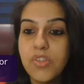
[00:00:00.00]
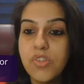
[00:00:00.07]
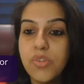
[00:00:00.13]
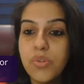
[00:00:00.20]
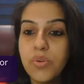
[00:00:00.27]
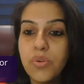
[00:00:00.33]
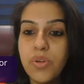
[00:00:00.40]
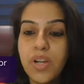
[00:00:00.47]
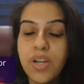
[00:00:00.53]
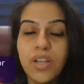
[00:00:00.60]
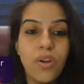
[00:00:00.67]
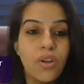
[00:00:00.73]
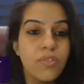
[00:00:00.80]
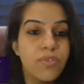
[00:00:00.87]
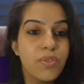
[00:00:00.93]
So
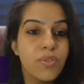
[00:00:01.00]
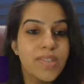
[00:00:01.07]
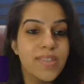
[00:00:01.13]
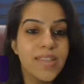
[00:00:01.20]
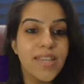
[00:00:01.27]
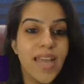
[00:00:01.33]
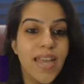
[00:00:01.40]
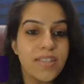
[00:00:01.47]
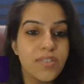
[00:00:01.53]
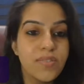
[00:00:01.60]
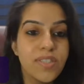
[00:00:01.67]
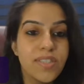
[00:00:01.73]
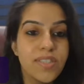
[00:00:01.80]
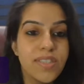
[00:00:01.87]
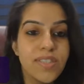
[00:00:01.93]
a lot of you are saying
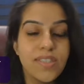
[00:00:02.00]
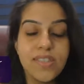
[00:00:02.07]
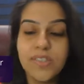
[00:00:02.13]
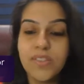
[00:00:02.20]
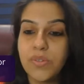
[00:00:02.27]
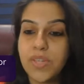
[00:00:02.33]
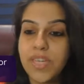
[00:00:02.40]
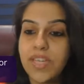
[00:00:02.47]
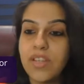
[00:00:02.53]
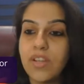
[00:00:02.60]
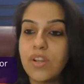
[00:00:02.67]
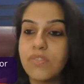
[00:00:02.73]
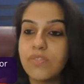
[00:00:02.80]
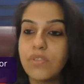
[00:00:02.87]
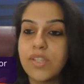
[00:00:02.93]
activities, okay. A
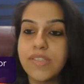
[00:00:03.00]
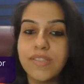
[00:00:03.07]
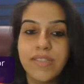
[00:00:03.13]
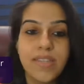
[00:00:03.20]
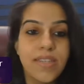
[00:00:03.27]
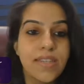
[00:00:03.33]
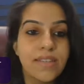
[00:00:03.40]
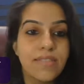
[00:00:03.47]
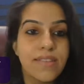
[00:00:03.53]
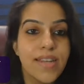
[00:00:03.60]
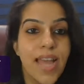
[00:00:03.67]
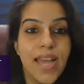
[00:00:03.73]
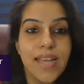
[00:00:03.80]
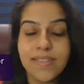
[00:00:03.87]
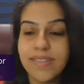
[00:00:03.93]
lot of you are saying
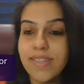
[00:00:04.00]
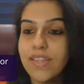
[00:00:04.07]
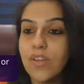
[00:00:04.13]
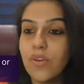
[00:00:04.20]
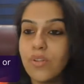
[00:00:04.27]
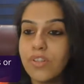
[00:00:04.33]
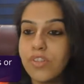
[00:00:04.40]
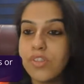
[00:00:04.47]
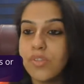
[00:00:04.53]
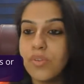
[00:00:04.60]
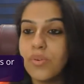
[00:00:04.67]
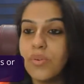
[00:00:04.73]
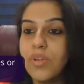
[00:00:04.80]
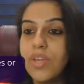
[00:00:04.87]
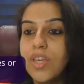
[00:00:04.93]
relaxing
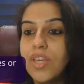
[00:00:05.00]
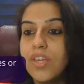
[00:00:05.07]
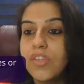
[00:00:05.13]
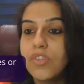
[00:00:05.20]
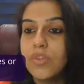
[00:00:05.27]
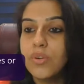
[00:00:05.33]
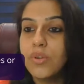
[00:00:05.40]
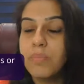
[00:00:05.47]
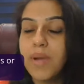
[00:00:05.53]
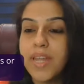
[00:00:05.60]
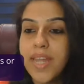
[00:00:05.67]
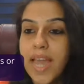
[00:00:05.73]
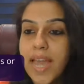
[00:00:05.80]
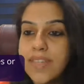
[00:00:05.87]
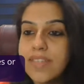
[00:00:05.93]
also. So,
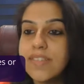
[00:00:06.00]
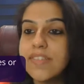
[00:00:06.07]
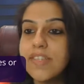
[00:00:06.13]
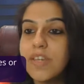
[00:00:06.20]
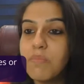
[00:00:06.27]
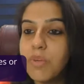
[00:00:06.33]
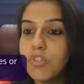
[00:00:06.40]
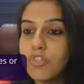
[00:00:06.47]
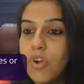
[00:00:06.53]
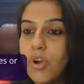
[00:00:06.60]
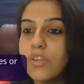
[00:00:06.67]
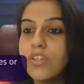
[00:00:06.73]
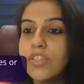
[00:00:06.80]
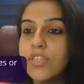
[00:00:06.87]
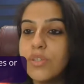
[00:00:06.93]
but I can see a
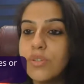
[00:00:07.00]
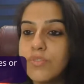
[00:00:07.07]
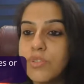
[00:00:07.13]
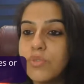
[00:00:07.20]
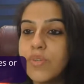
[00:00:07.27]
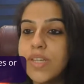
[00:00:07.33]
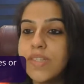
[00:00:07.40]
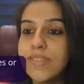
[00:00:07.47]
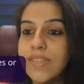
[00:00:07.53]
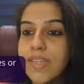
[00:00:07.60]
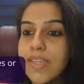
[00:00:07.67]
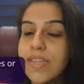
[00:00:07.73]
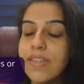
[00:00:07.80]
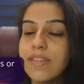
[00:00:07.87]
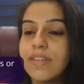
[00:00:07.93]
majority of you are
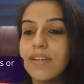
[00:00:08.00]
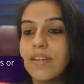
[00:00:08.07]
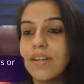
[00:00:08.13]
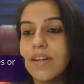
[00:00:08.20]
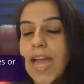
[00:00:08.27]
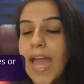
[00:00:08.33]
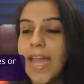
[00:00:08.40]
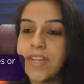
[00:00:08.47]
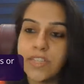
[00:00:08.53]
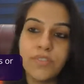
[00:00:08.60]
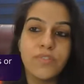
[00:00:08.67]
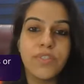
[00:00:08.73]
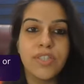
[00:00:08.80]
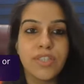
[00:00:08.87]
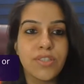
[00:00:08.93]
saying
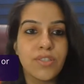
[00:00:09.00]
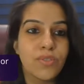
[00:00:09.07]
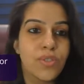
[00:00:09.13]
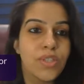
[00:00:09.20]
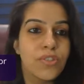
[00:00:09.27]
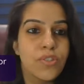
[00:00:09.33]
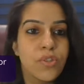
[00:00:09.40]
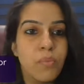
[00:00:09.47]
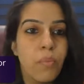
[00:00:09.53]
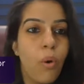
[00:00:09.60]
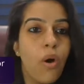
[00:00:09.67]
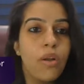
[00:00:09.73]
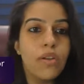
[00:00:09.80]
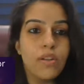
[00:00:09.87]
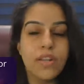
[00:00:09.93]
activities, okay. So
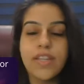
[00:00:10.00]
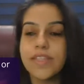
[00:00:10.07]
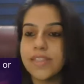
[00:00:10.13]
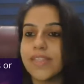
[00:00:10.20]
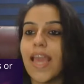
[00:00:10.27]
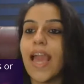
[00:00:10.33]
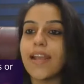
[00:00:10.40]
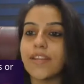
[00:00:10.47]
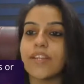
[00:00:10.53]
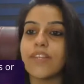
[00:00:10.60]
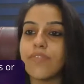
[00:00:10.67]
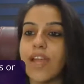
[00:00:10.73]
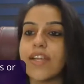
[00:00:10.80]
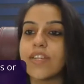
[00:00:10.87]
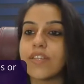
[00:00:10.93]
more like the
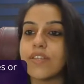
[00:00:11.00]
active,